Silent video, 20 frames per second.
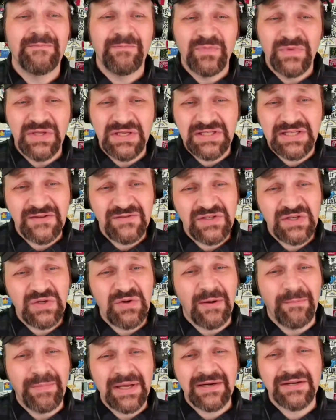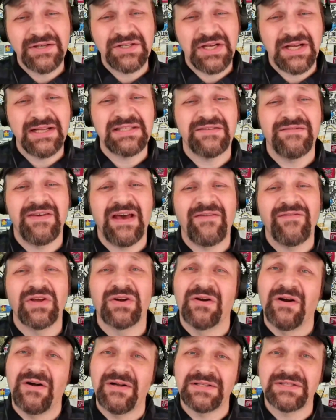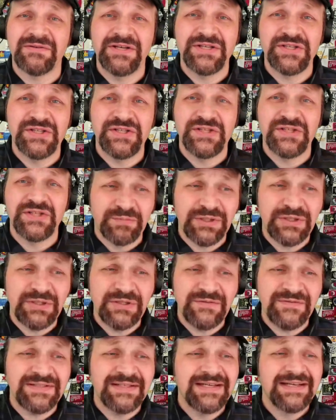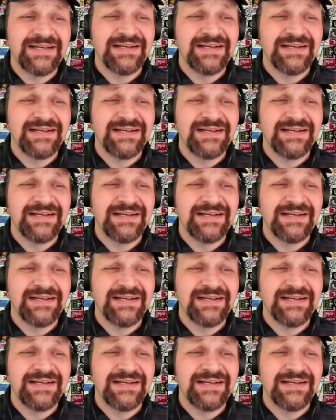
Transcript: This gives you a better chance of having your alterations approved,